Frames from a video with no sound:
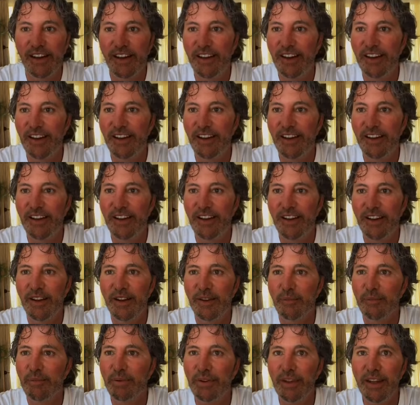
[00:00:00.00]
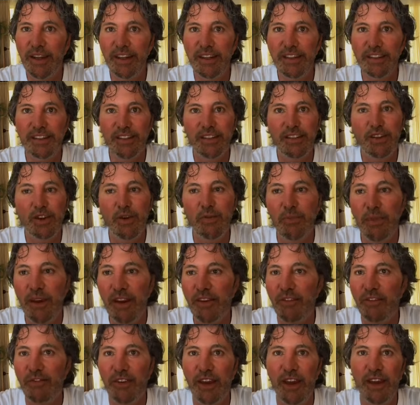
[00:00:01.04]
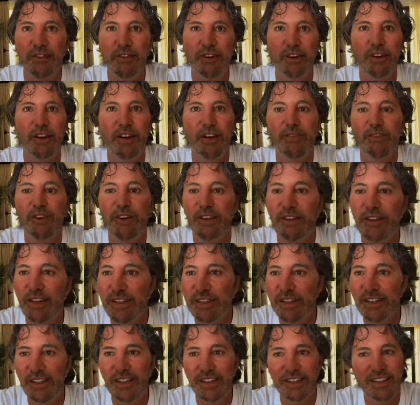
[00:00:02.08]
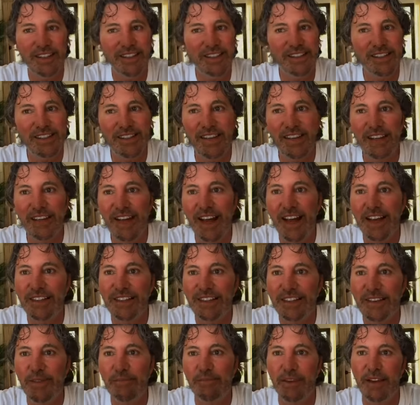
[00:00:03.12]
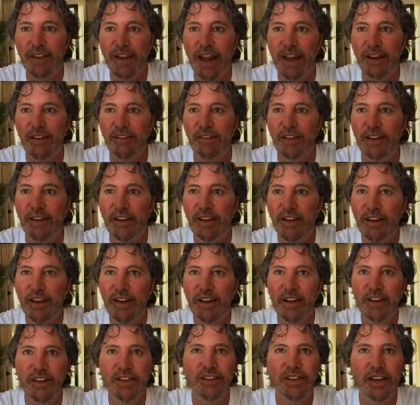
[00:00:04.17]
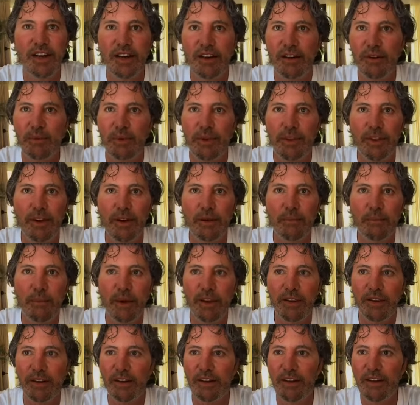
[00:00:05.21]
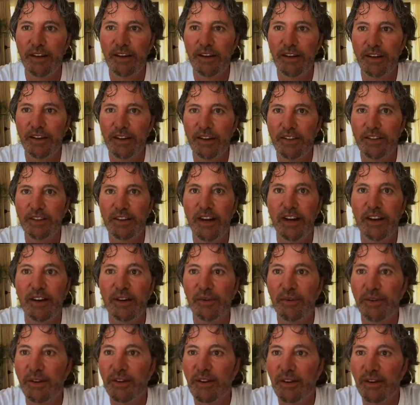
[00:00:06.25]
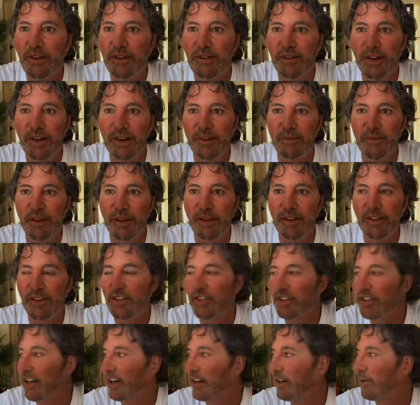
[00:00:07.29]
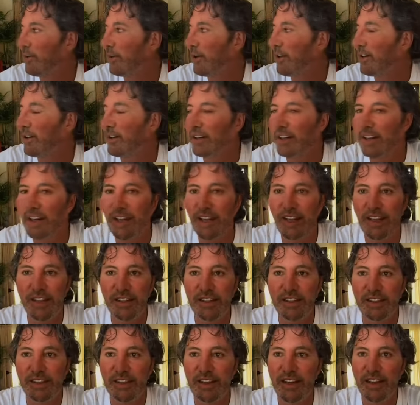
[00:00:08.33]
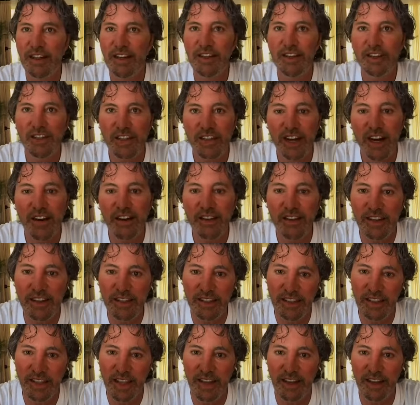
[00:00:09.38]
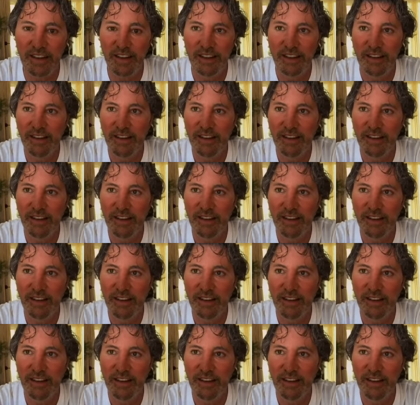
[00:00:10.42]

Uh-huh. Please do me a favor. If you're listening to this and you got something out of it, share it with your mother. Share it with your grandmother. Share it with your kids. Share this thing,